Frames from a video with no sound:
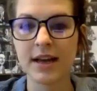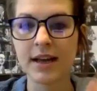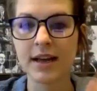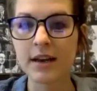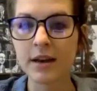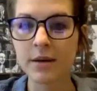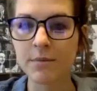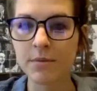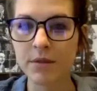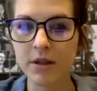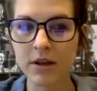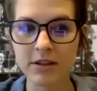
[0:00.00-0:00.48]
I
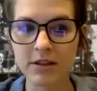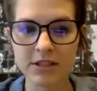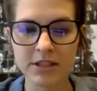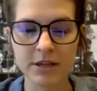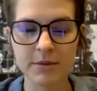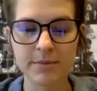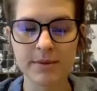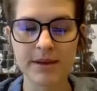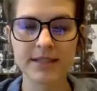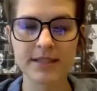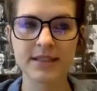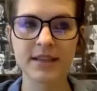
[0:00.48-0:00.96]
ended up launching
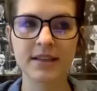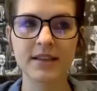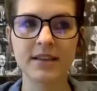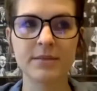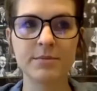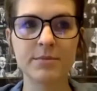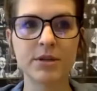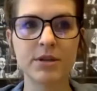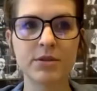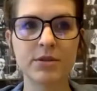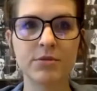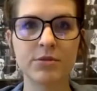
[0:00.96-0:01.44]
a best-selling
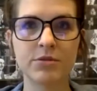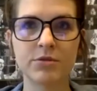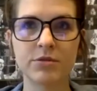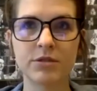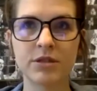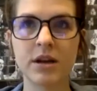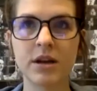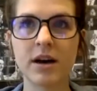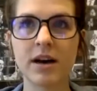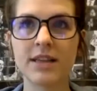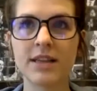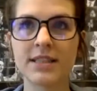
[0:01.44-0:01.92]
book, which was
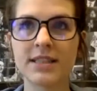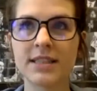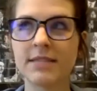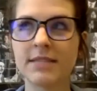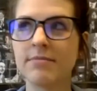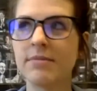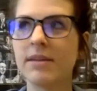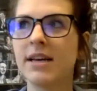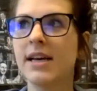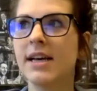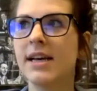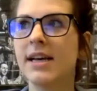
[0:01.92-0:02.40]

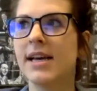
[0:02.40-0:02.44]
awesome.